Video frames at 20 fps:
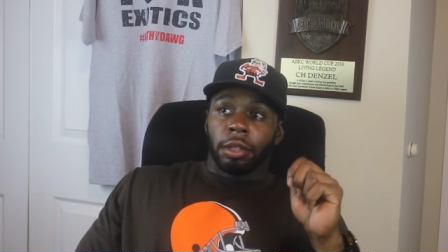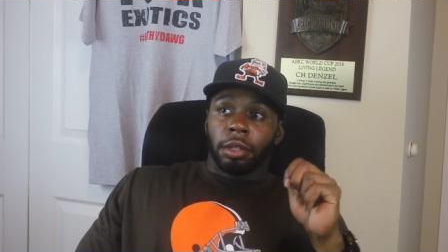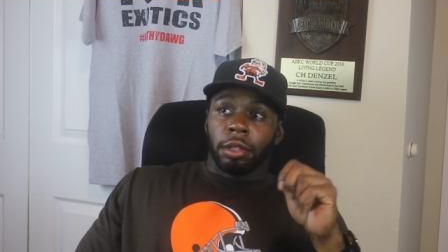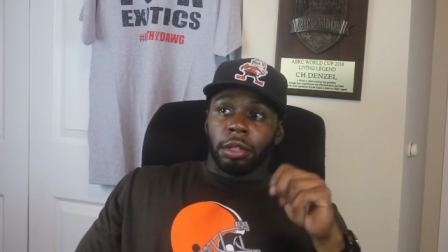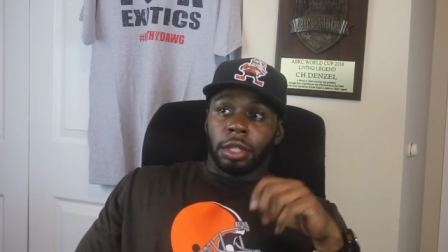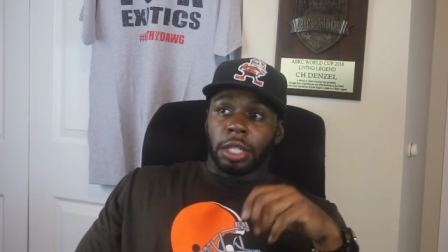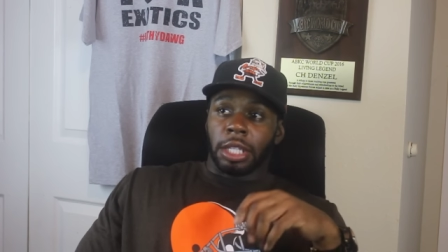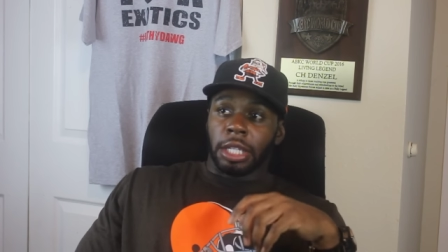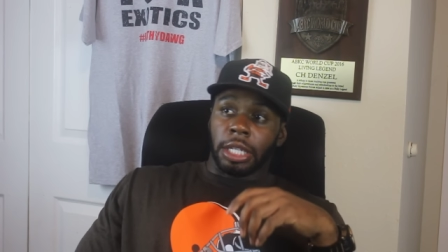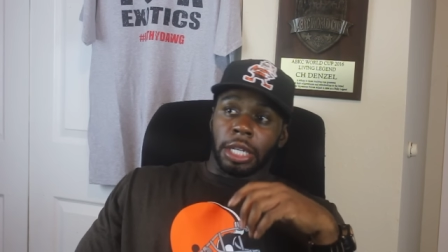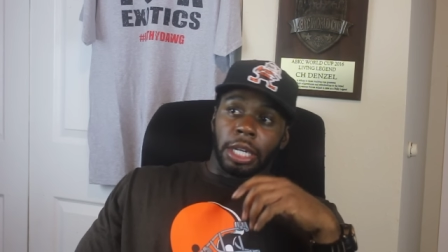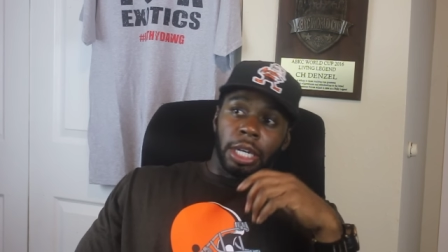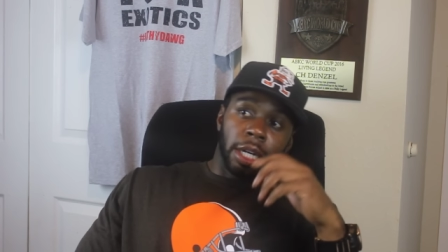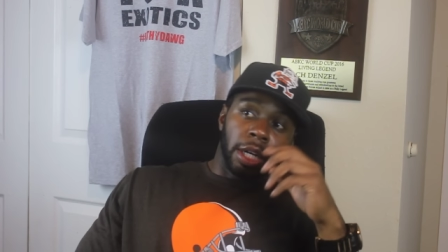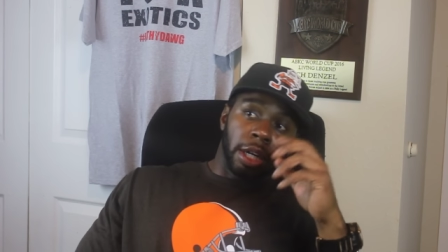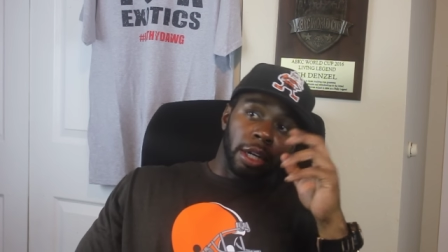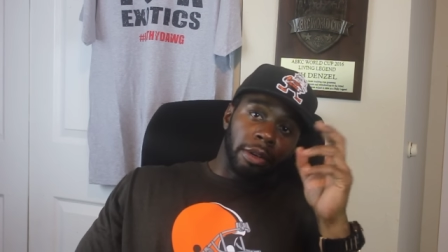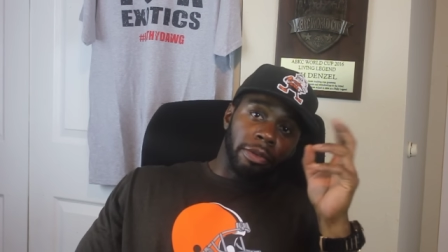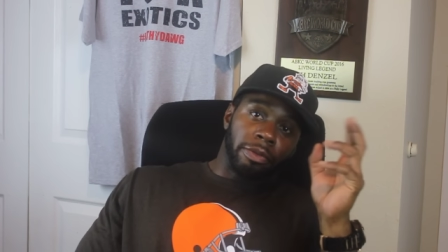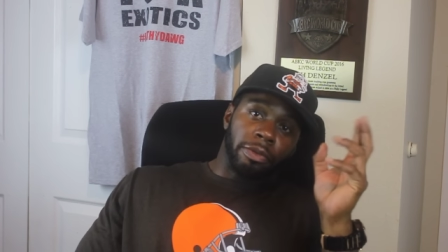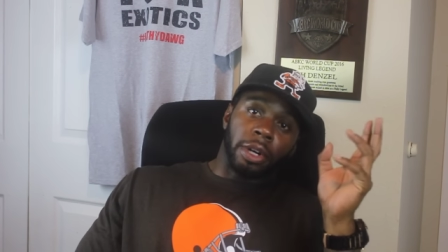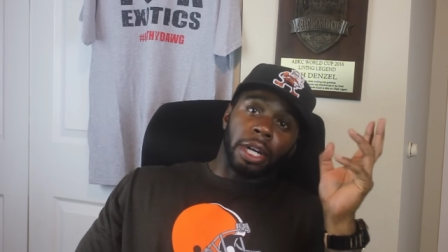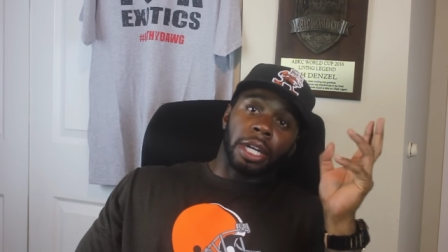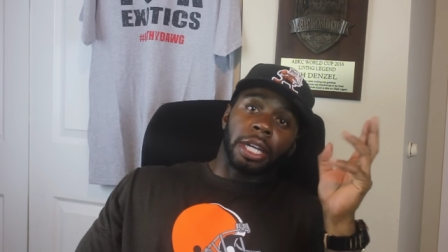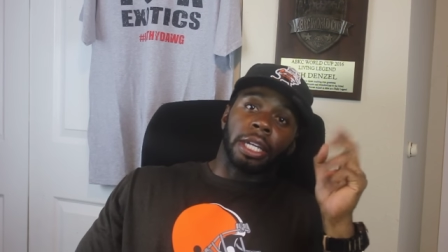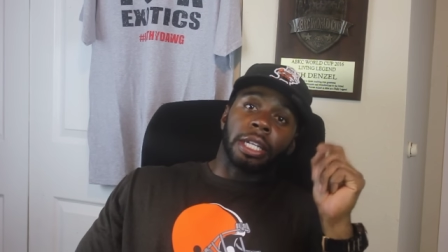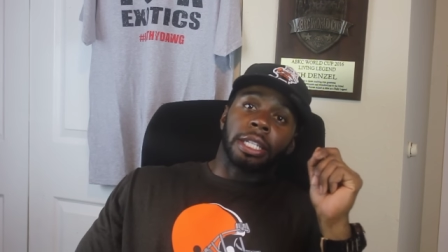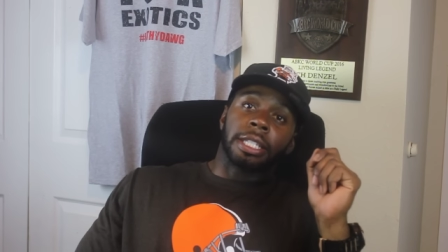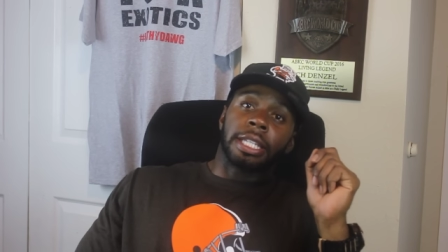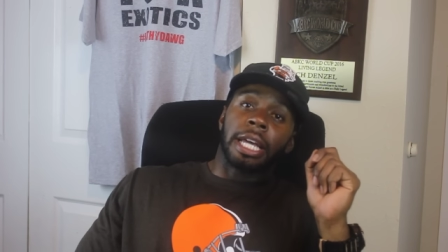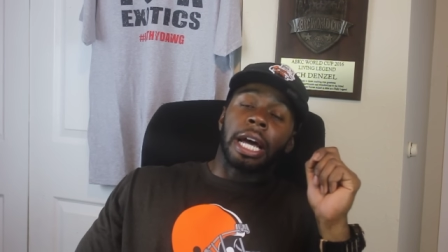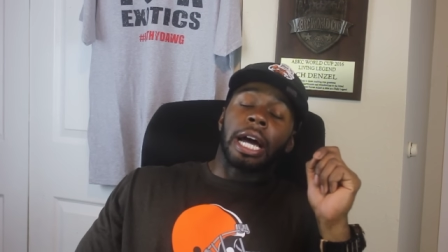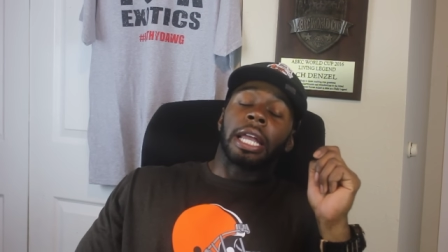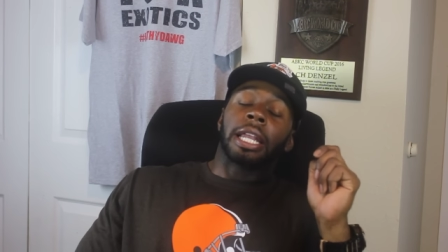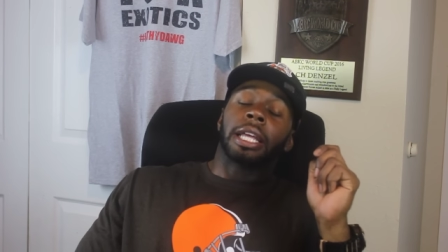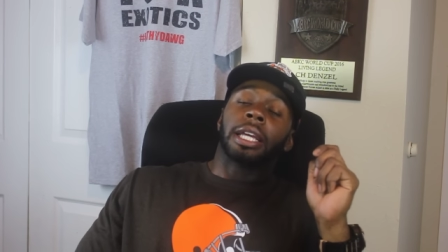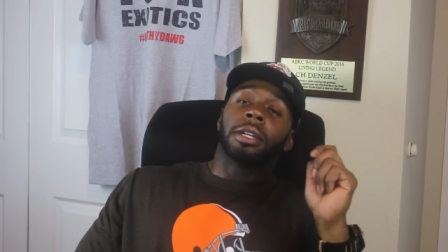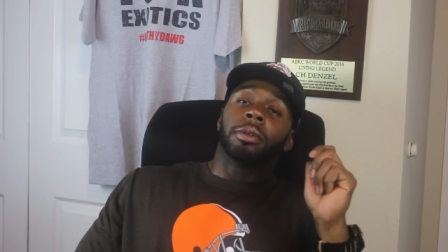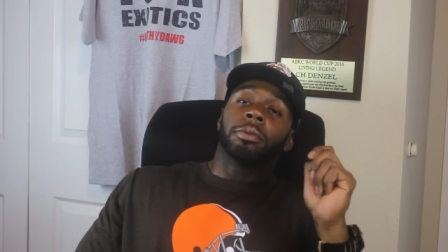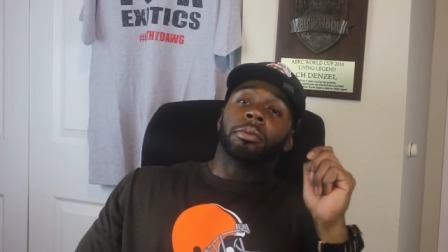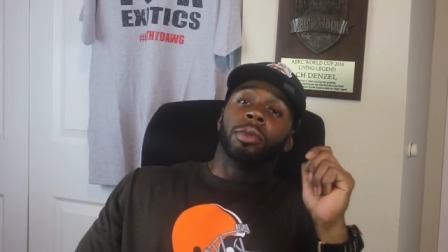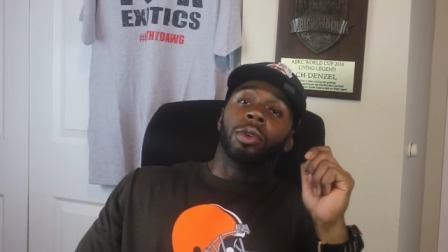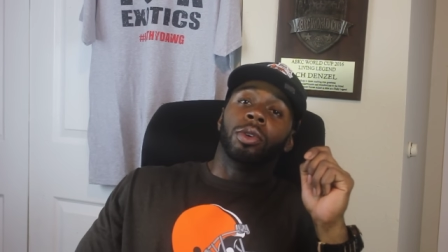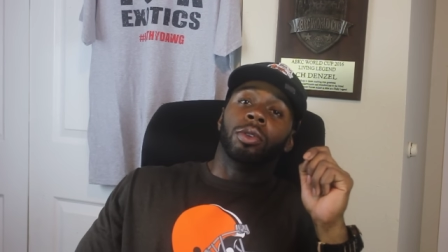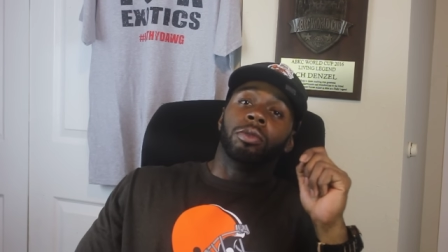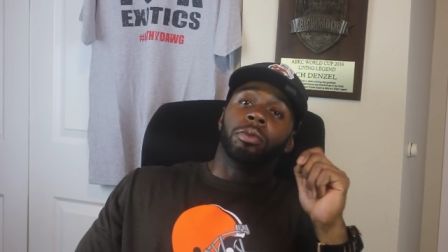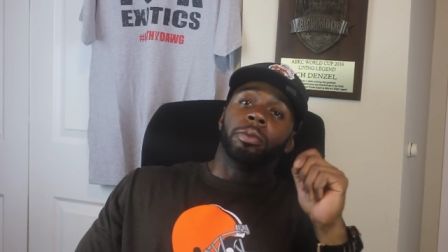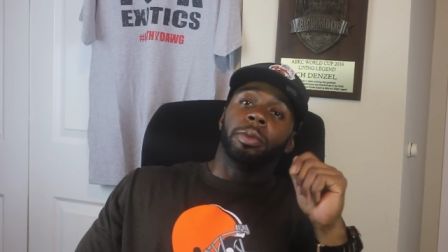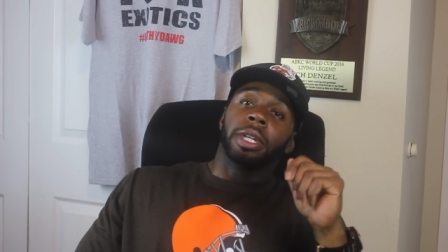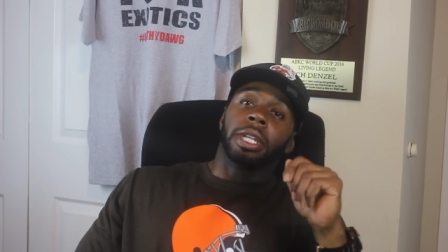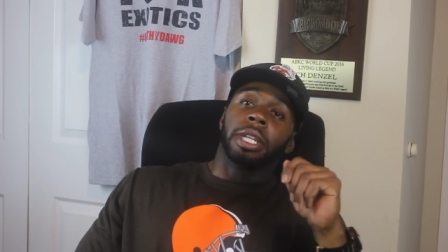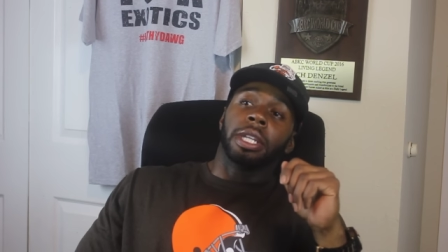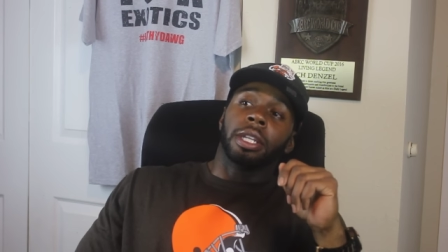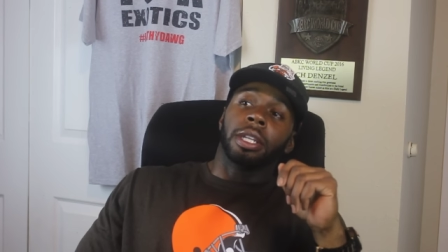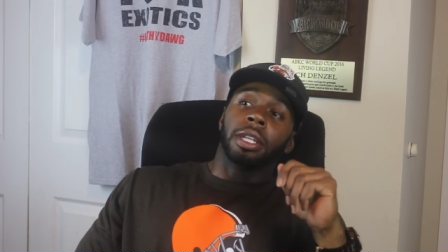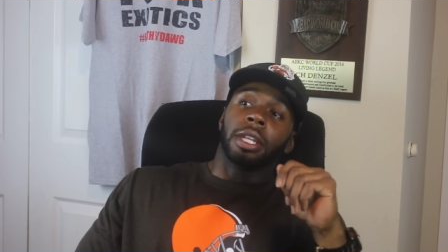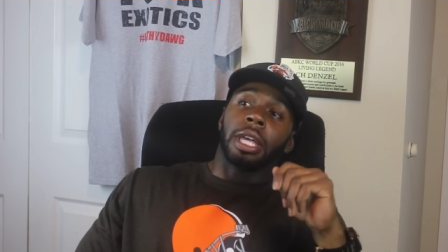the uh, Fuck Exotic movement,